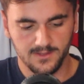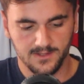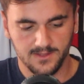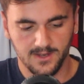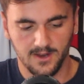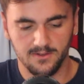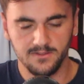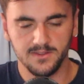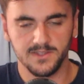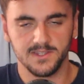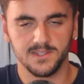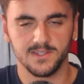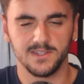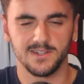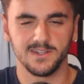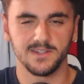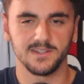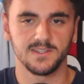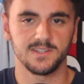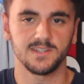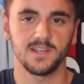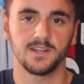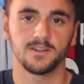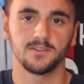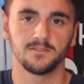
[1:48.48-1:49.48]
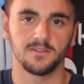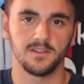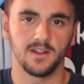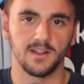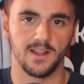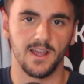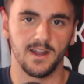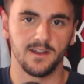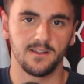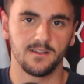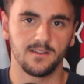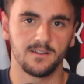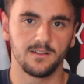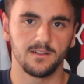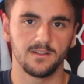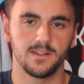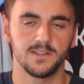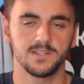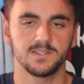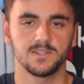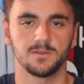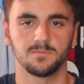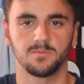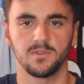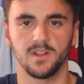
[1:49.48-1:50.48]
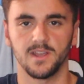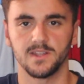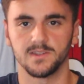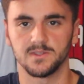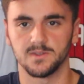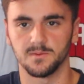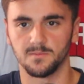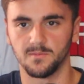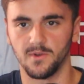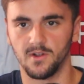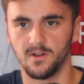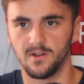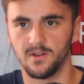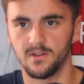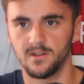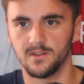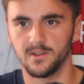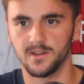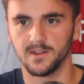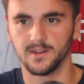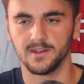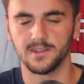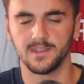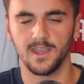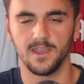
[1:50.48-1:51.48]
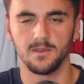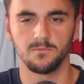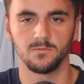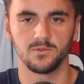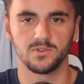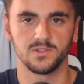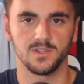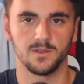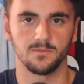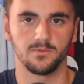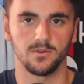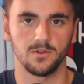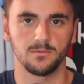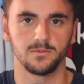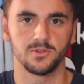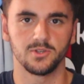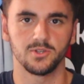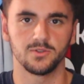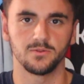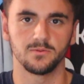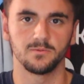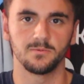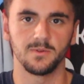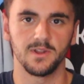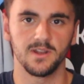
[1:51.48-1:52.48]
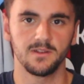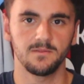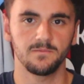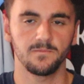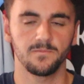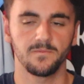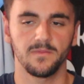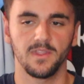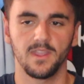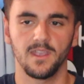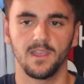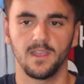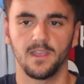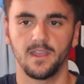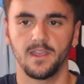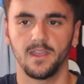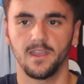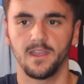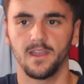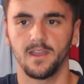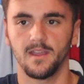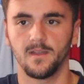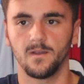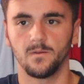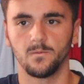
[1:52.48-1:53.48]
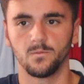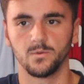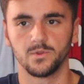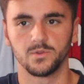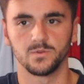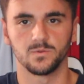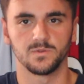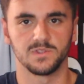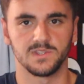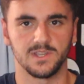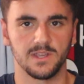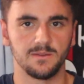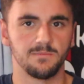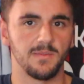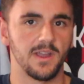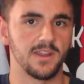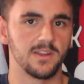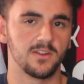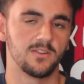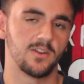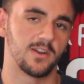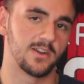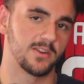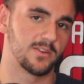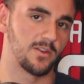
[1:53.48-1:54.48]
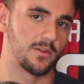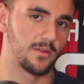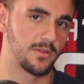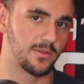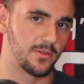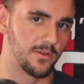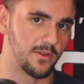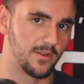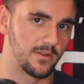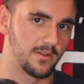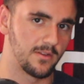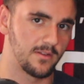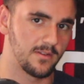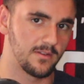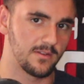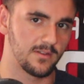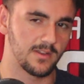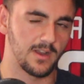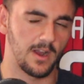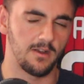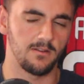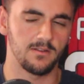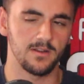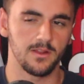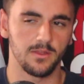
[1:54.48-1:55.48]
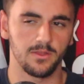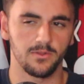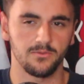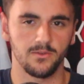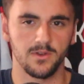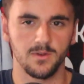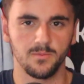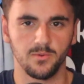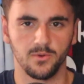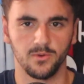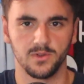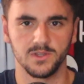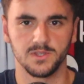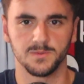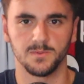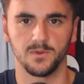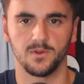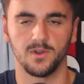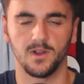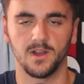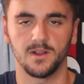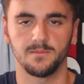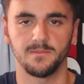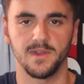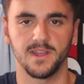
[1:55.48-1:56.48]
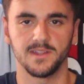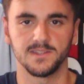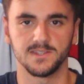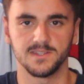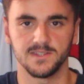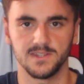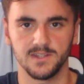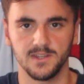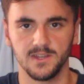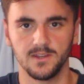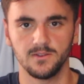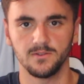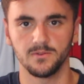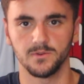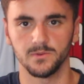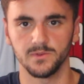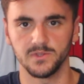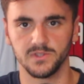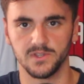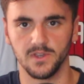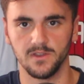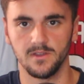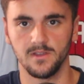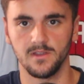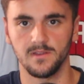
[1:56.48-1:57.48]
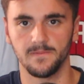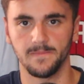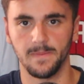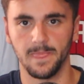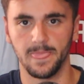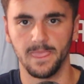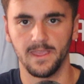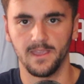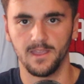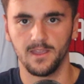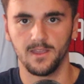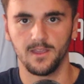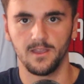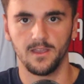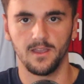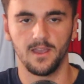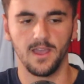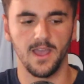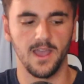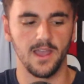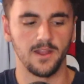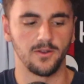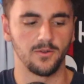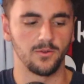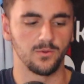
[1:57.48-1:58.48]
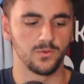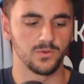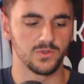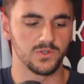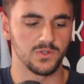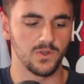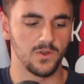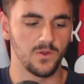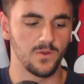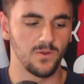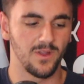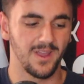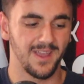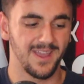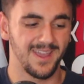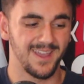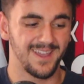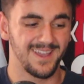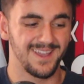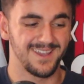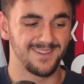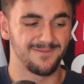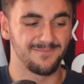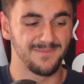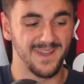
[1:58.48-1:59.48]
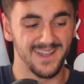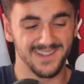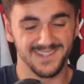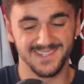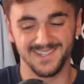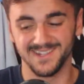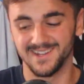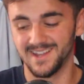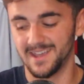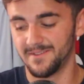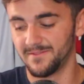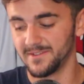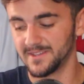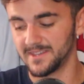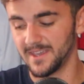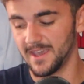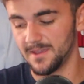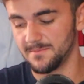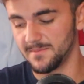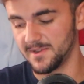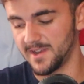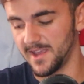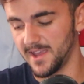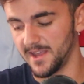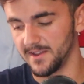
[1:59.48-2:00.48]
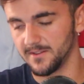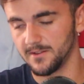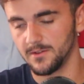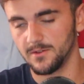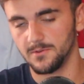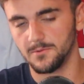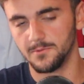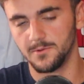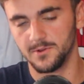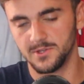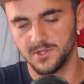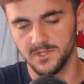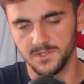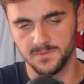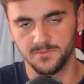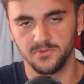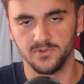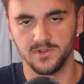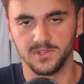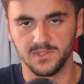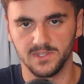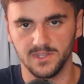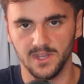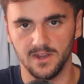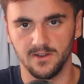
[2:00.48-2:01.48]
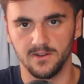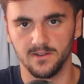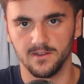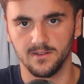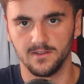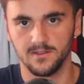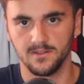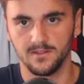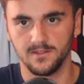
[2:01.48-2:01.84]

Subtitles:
currently sitting second on the ladder, Leicester play tomorrow in a game which they probably should win, which will see Man United go third. Currently 3 points behind Man City also. And also, Man City have a game in hand, which is pretty scary.